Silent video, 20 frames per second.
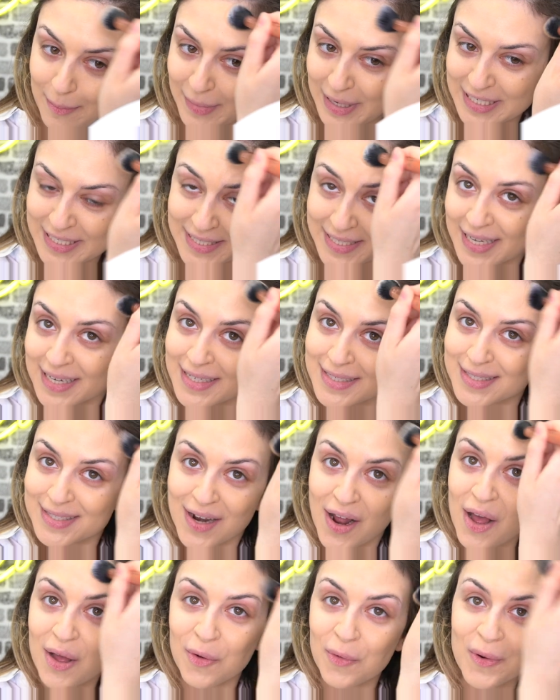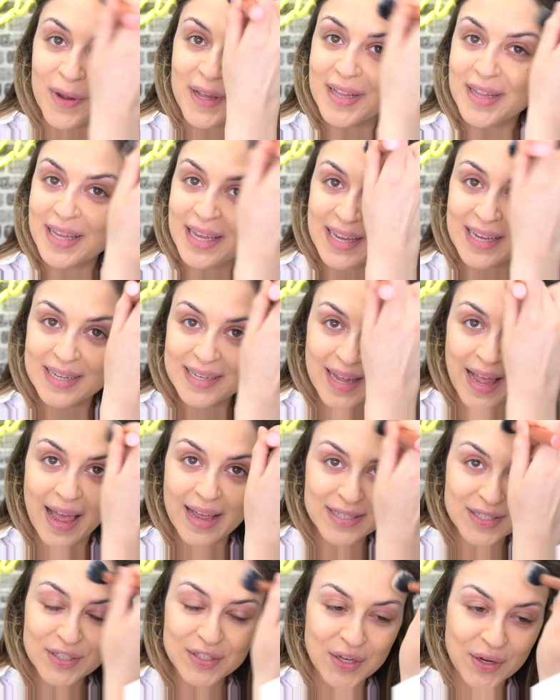my skin is not oily,
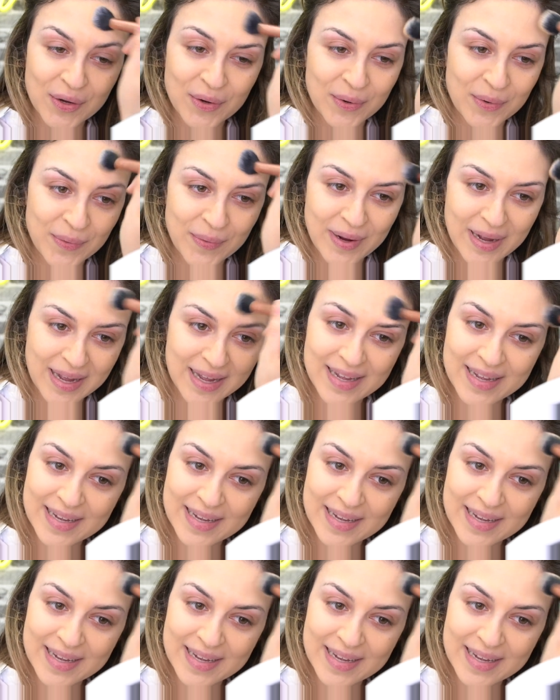so